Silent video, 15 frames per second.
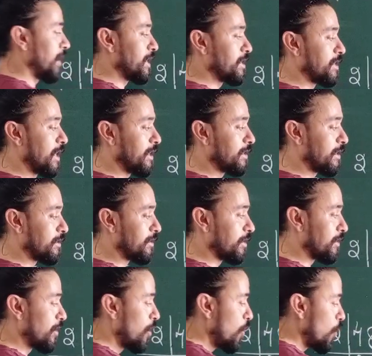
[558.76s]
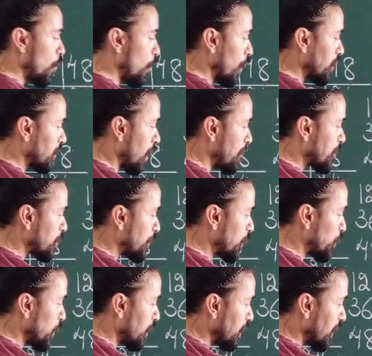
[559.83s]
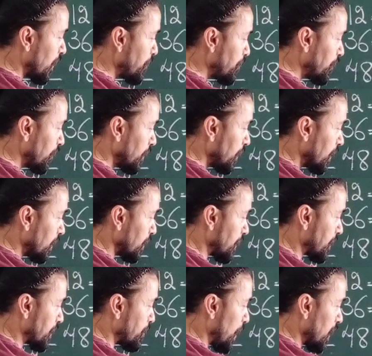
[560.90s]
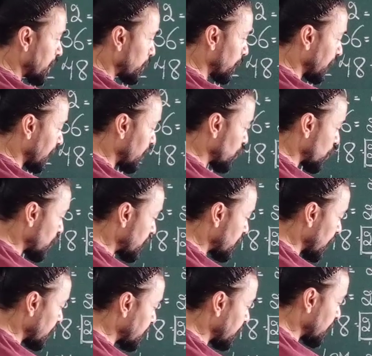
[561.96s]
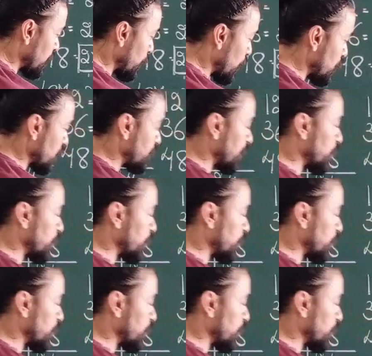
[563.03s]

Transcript: write 900. What comes between them? This multiplication sign that was